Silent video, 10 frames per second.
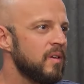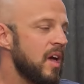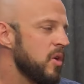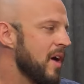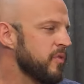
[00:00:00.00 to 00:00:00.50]

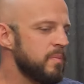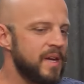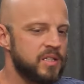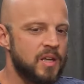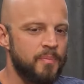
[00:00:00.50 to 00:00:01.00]
yeah, you have to
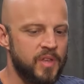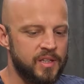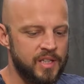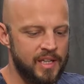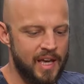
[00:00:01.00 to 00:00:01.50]
make
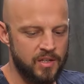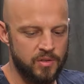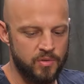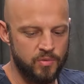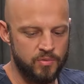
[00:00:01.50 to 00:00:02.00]
something to get
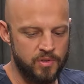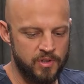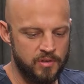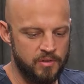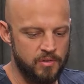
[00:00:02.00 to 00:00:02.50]
you.
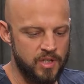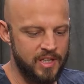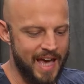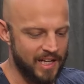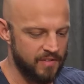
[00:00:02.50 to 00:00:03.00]
The, you need
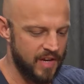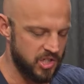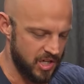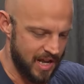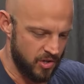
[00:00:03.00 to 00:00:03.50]
the
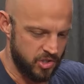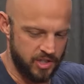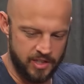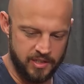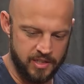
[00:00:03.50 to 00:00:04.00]
activation
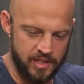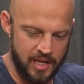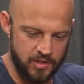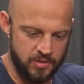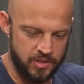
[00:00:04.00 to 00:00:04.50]
energy to
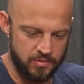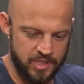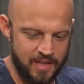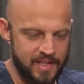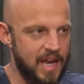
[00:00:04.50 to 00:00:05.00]
get you to
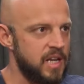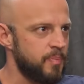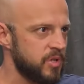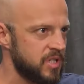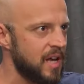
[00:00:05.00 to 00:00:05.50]
say the eighty
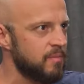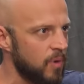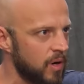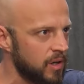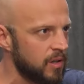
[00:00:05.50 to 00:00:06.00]
percent
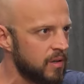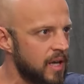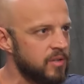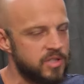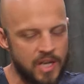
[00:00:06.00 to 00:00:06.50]
mark.
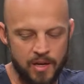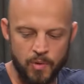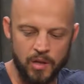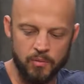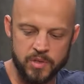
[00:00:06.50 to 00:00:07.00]
Yeah. And you say,
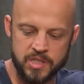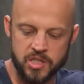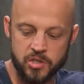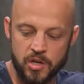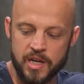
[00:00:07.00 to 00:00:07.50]
well, was
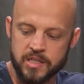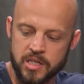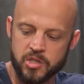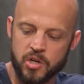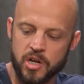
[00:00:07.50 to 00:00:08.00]
this good? Is
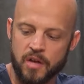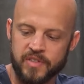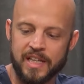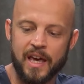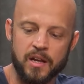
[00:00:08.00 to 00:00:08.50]
this good enough
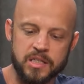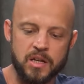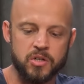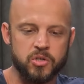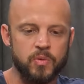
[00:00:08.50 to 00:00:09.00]
to get us
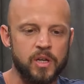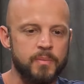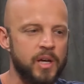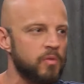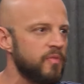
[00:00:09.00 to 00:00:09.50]
there so we can
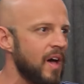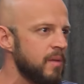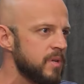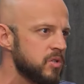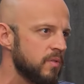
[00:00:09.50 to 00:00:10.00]
make
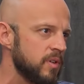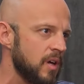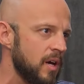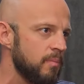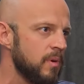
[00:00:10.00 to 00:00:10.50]
refinements over
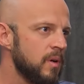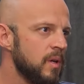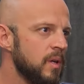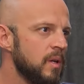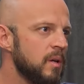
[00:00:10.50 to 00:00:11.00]
time?
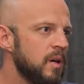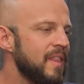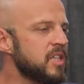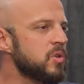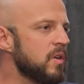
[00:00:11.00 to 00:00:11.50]
Yep. And
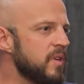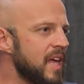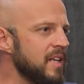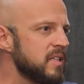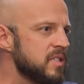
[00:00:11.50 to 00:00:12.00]
that's sort of with
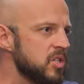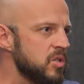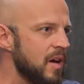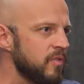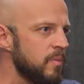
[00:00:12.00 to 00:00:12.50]
any
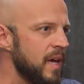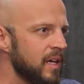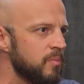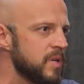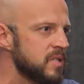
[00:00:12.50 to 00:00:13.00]
decision you have to
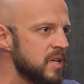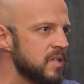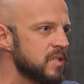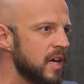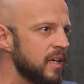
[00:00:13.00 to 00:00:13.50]
make in
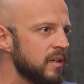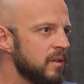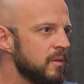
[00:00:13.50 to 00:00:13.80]
business, like